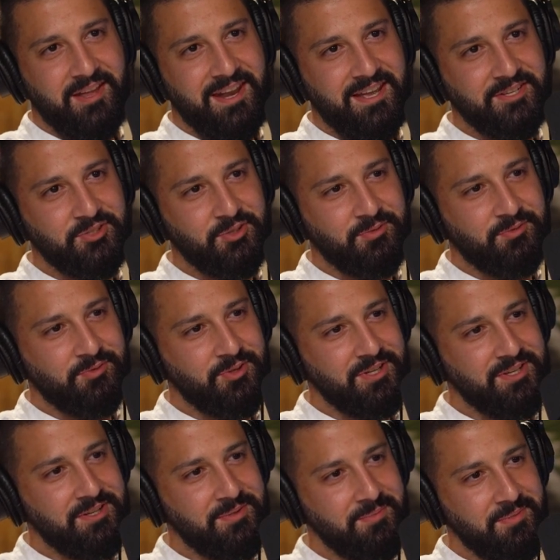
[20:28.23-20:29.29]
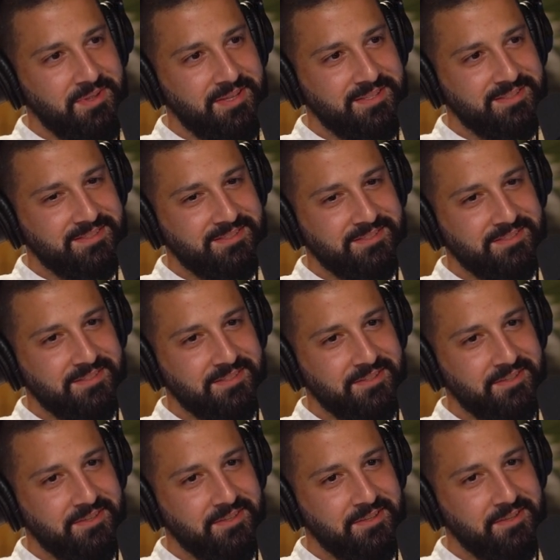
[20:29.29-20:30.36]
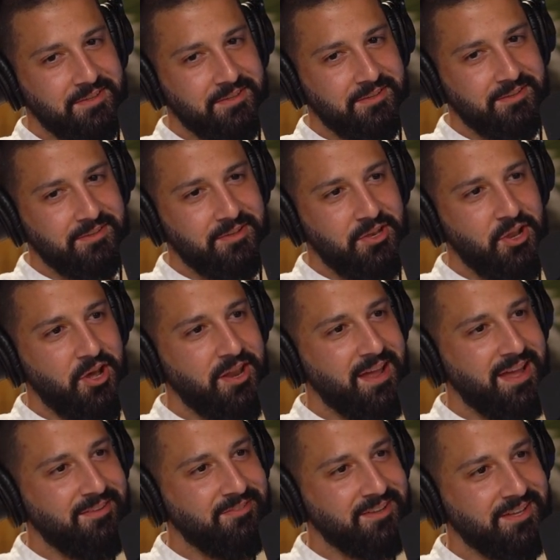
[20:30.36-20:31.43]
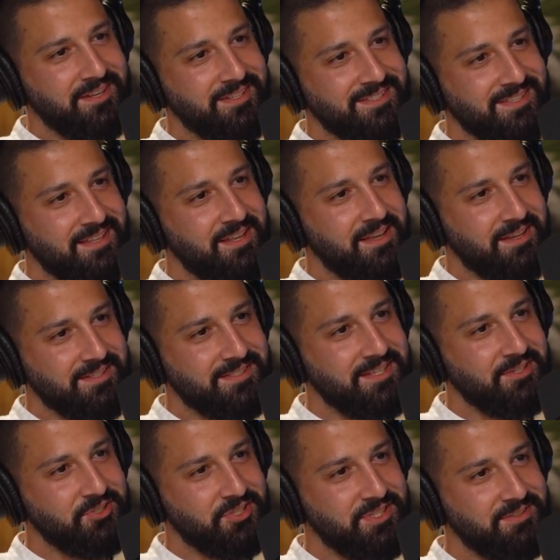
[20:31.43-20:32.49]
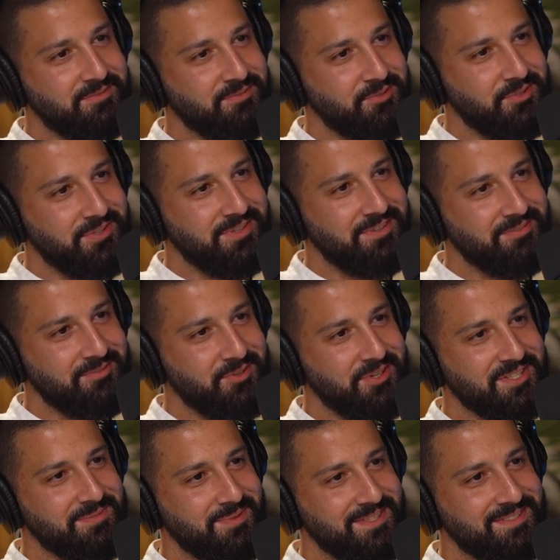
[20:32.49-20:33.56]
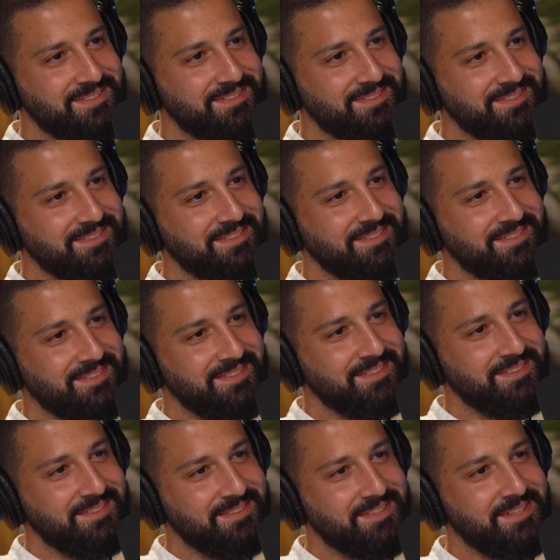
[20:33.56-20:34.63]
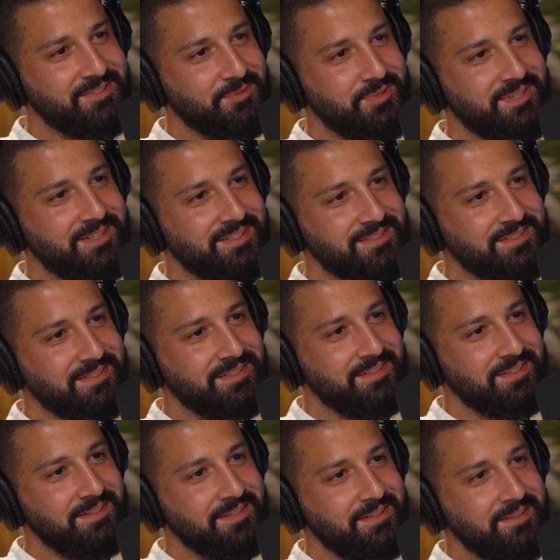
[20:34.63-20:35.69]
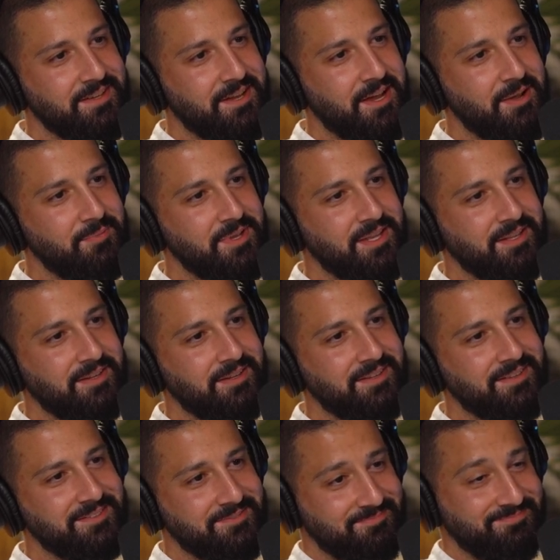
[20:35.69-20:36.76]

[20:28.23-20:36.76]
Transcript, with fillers: financial freedom is not having an Excel sheet for expenses. Mm-hmm. That's what it is. I mean,